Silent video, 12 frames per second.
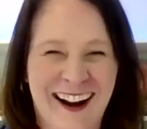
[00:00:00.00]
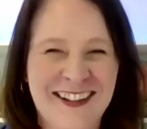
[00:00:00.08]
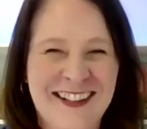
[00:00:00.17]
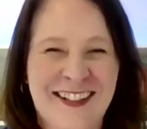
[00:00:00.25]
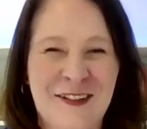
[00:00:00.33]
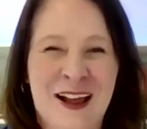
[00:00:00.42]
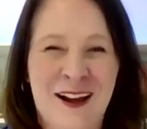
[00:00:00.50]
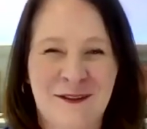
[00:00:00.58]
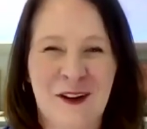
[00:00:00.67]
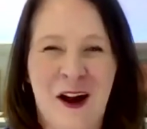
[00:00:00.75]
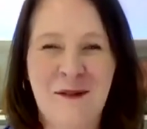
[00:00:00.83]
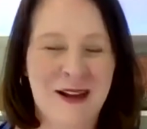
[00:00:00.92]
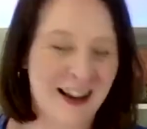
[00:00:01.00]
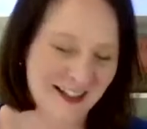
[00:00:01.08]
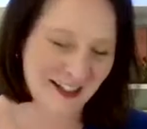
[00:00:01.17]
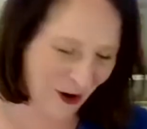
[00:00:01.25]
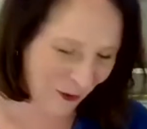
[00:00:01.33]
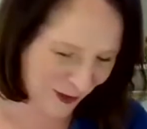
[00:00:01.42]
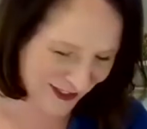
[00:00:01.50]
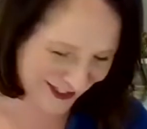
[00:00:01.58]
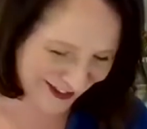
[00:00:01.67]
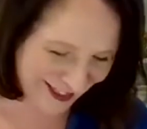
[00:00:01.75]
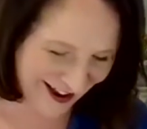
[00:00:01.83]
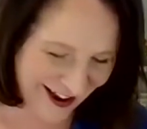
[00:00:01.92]
Still have nightmares and I
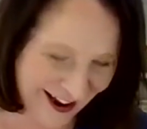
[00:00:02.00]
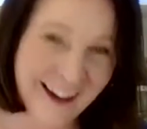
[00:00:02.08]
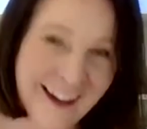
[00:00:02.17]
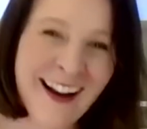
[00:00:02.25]
wasn't there.